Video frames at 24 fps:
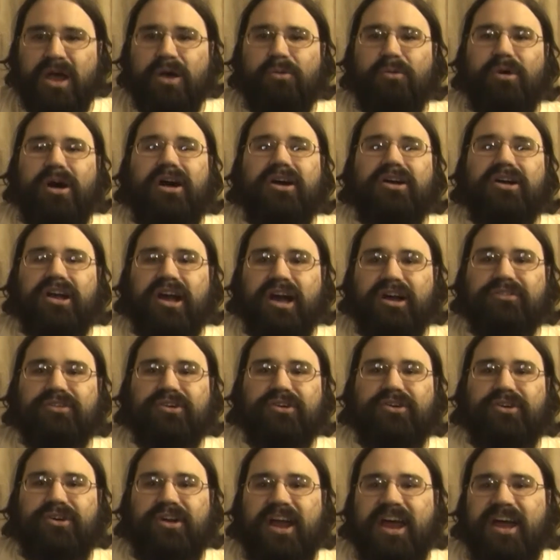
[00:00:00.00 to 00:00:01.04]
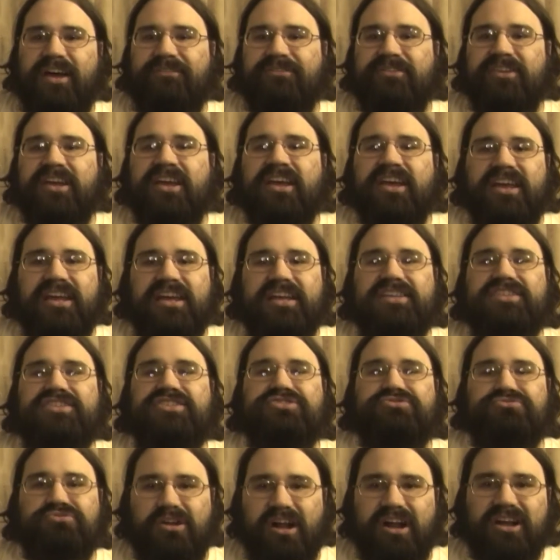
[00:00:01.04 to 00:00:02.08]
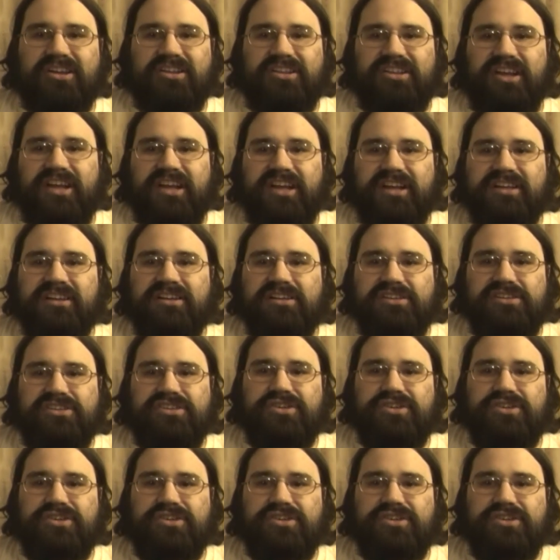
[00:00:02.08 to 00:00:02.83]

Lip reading: while Covercraft is struggling